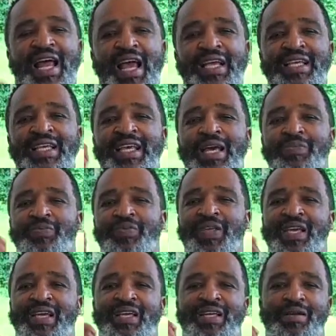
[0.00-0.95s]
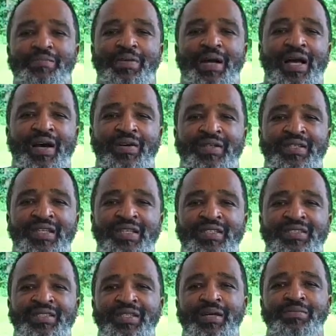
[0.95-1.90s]
I kept thinking about
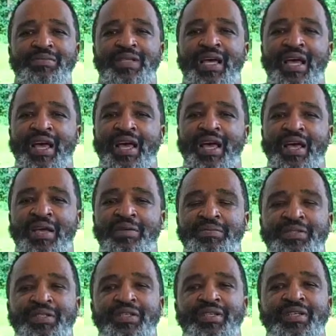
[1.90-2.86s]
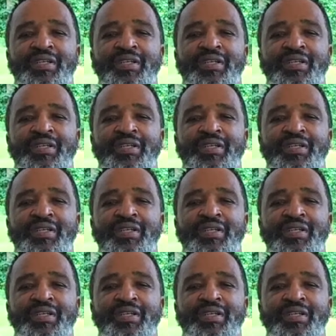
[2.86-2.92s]
is sometimes